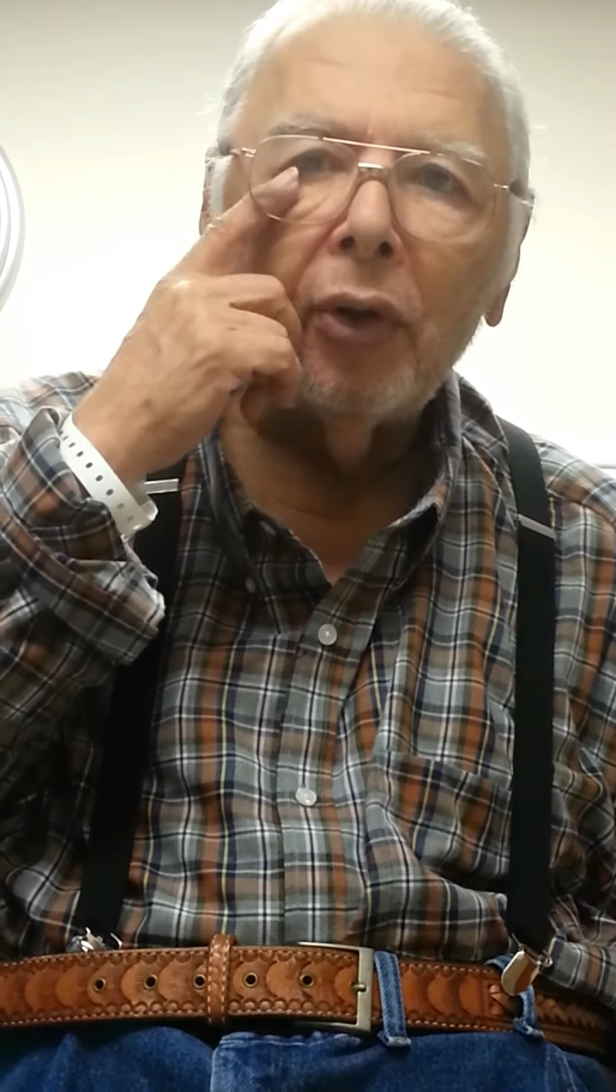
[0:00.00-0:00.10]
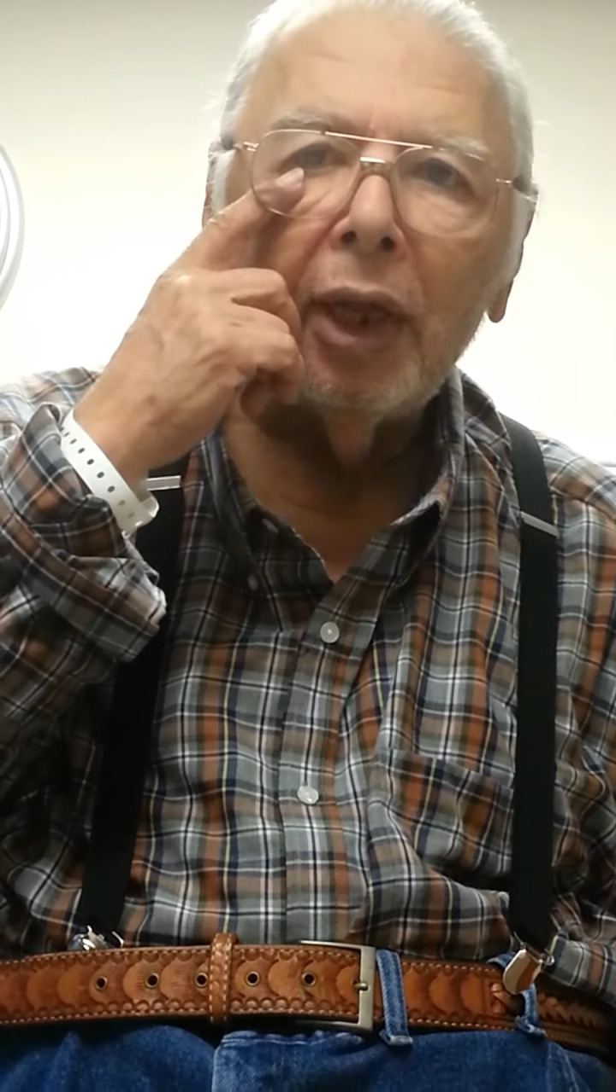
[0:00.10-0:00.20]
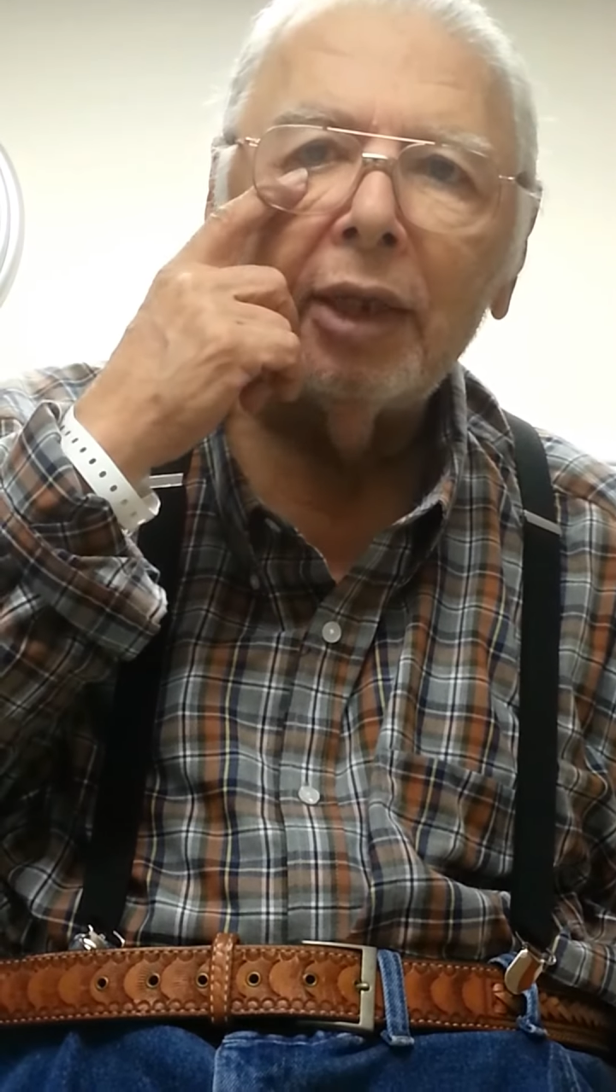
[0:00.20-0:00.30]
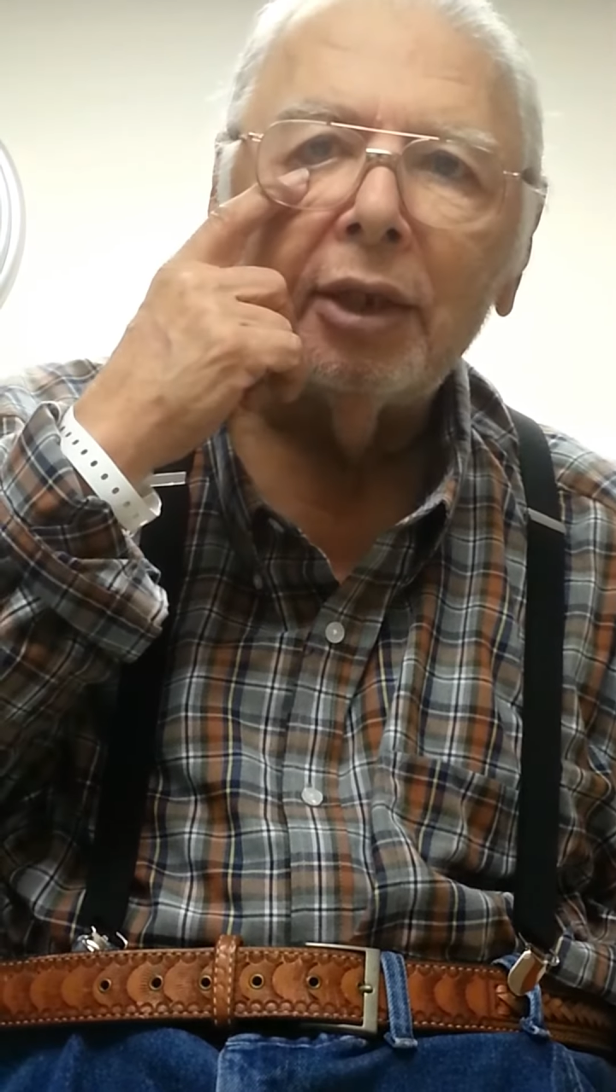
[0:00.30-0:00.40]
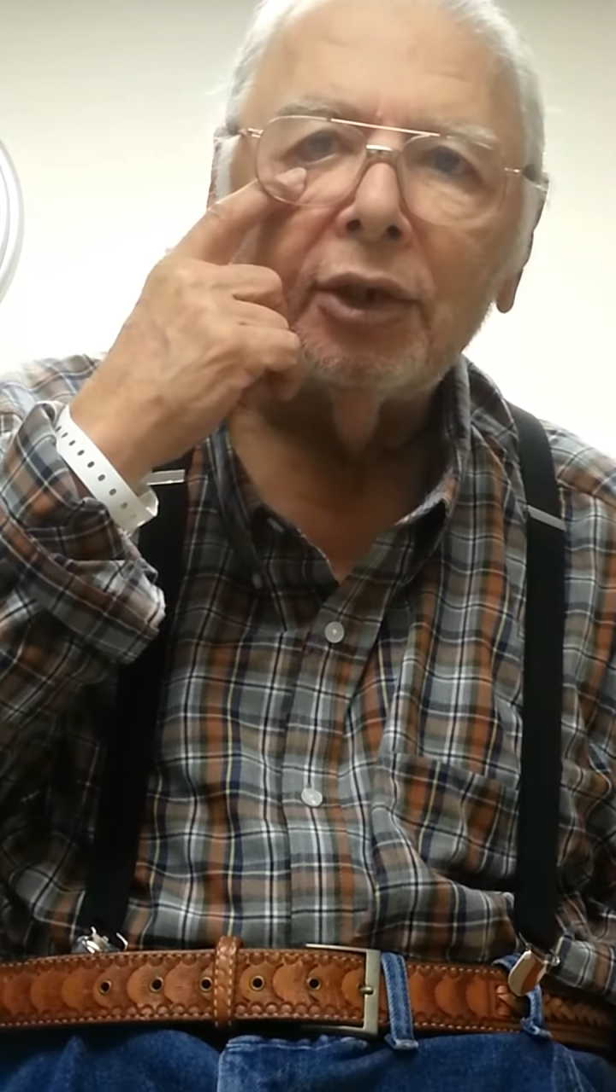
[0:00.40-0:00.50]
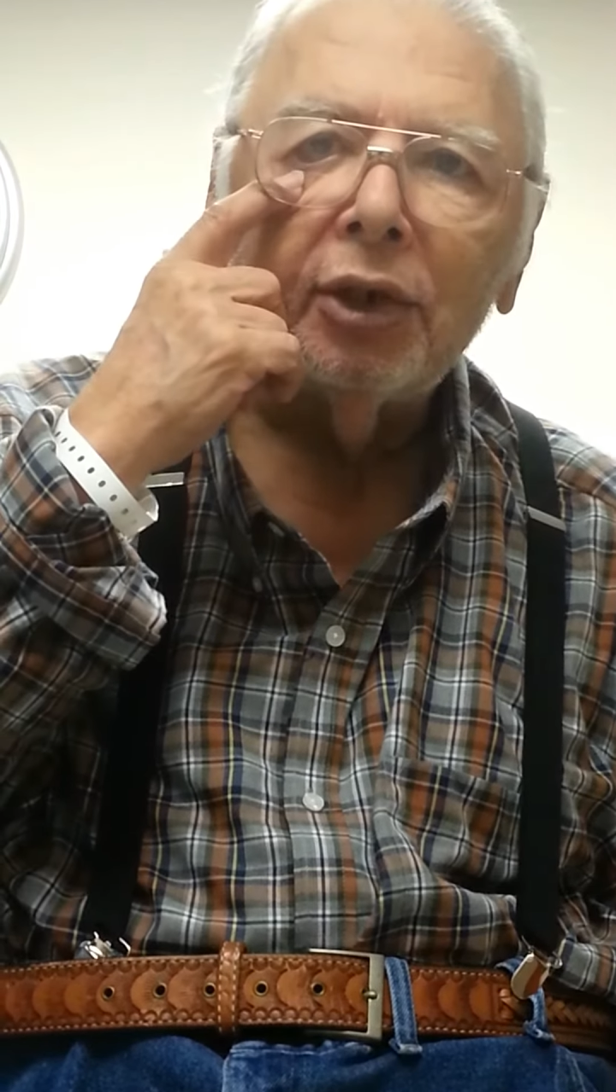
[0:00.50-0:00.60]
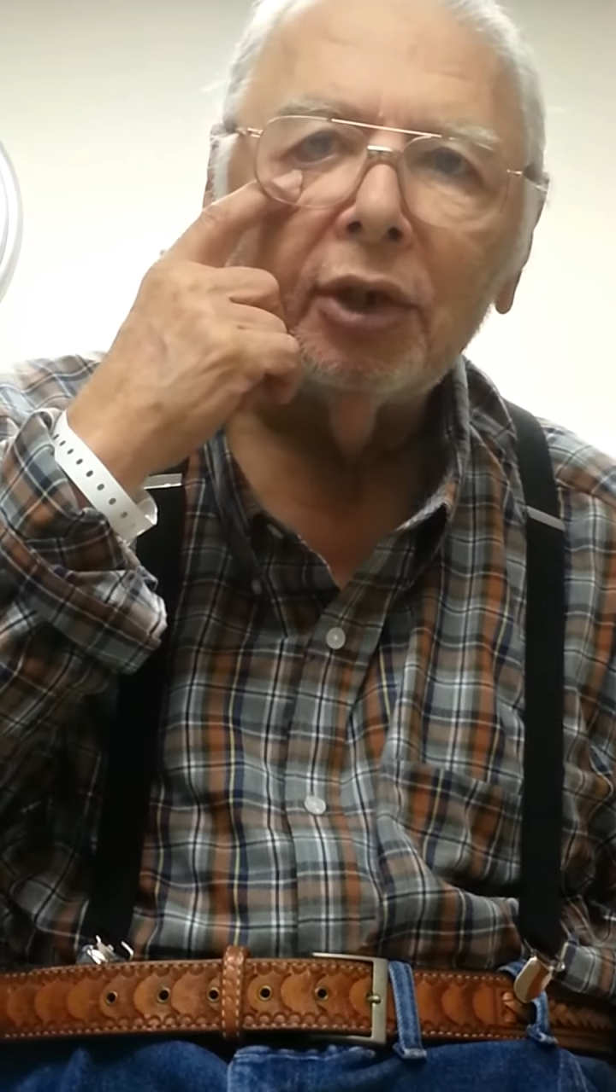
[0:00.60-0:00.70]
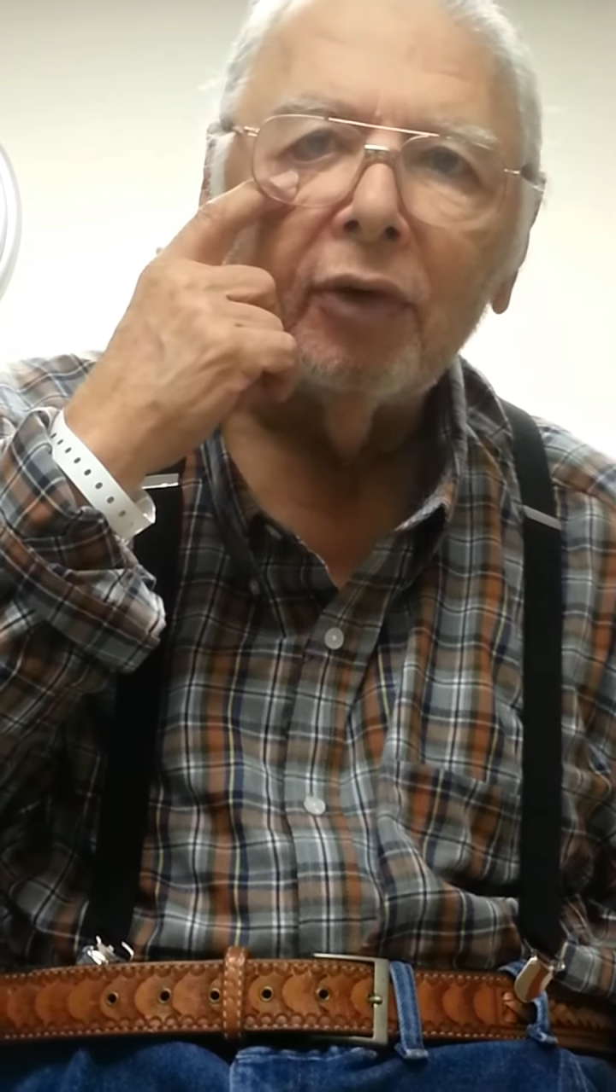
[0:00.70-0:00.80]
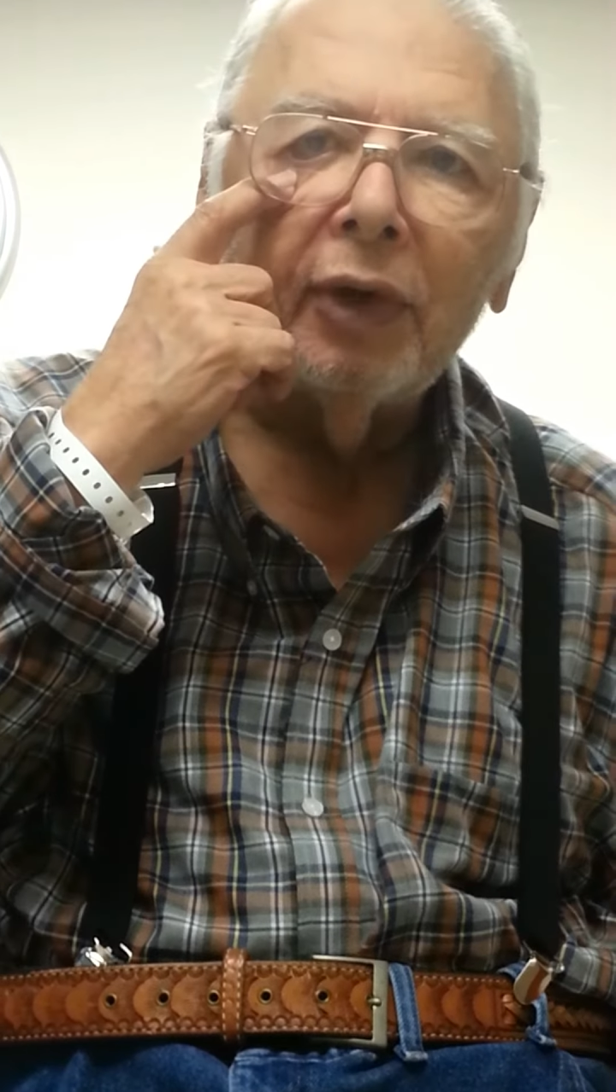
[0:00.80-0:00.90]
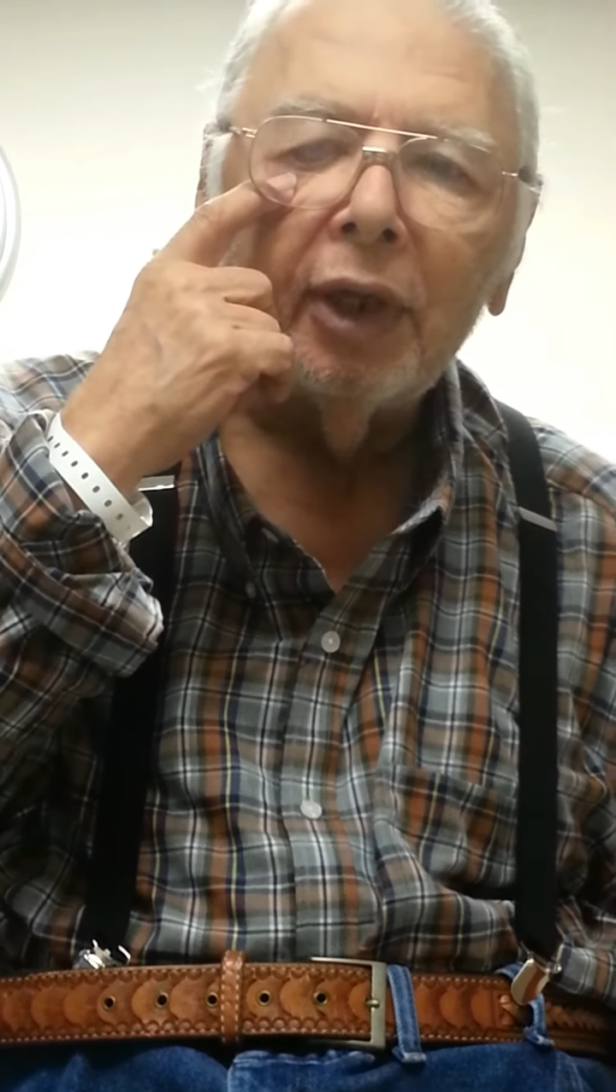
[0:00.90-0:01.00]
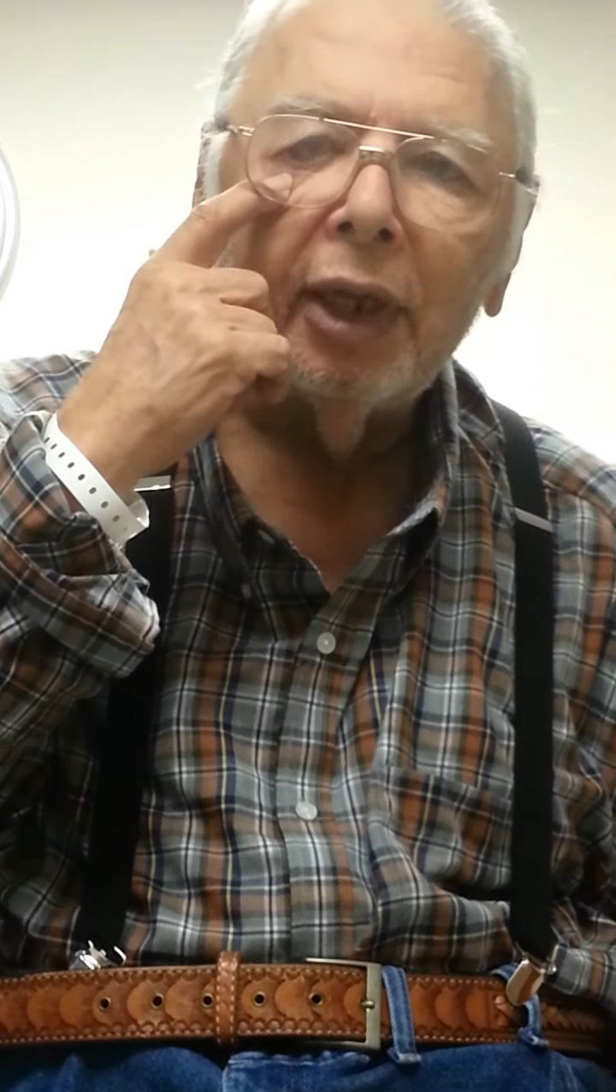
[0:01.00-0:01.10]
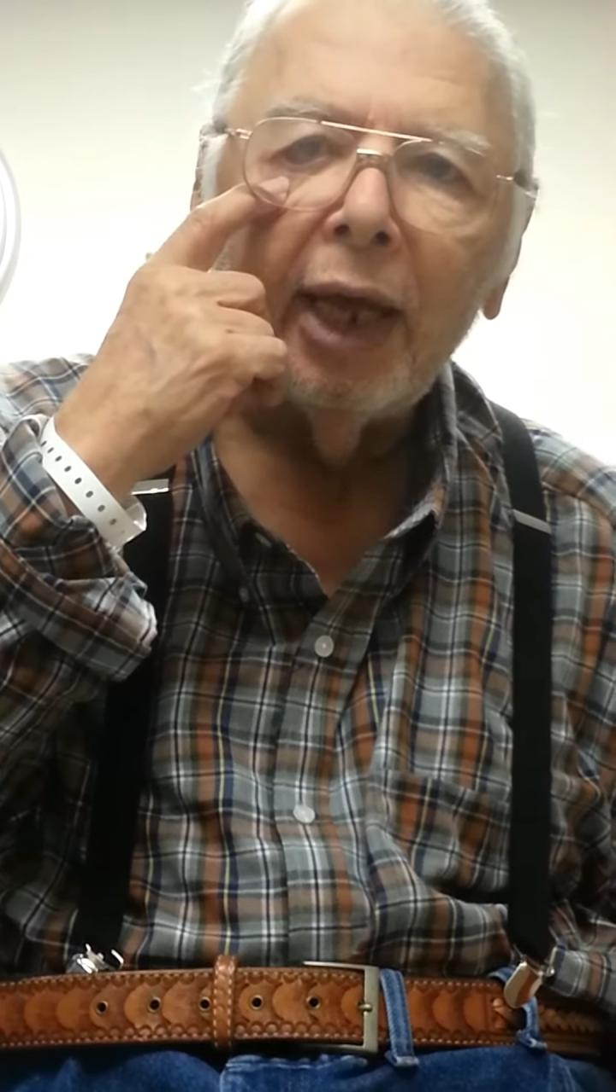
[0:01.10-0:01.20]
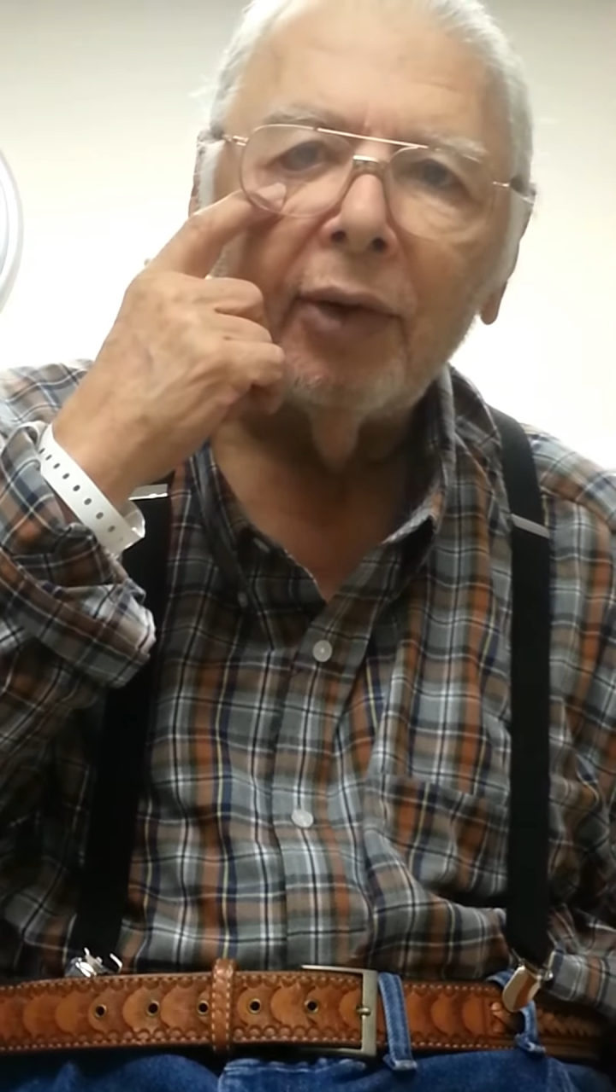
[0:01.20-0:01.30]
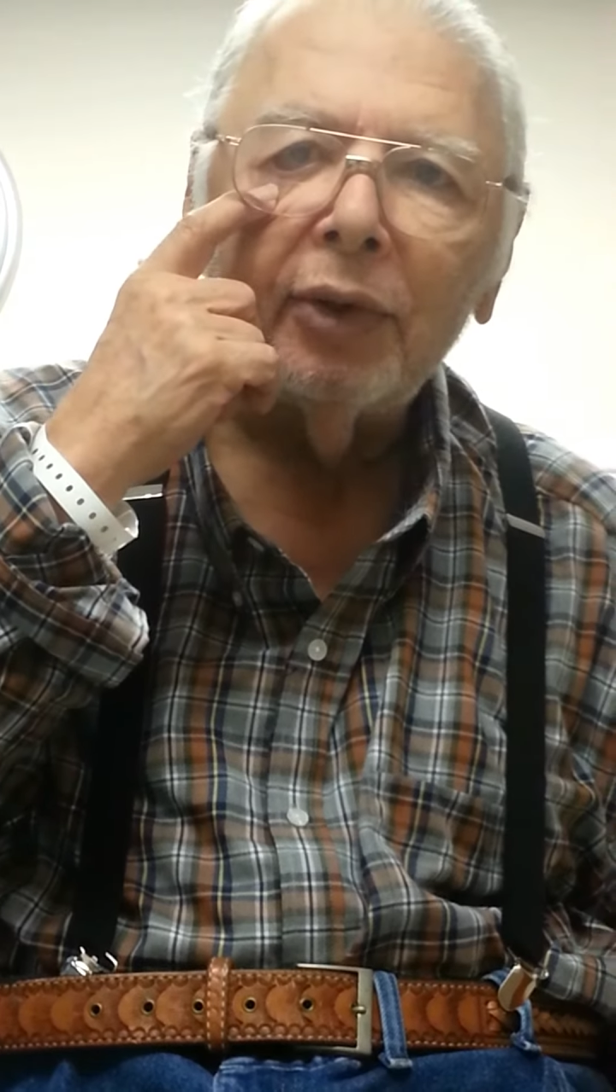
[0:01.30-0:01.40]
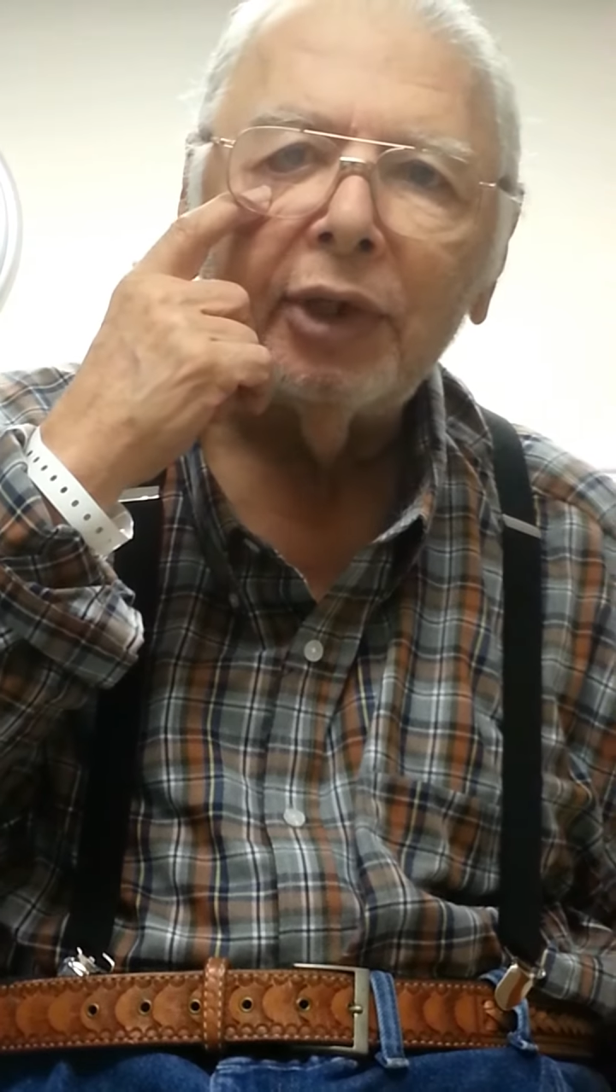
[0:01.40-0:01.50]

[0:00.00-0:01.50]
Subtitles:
like this in gorilla language,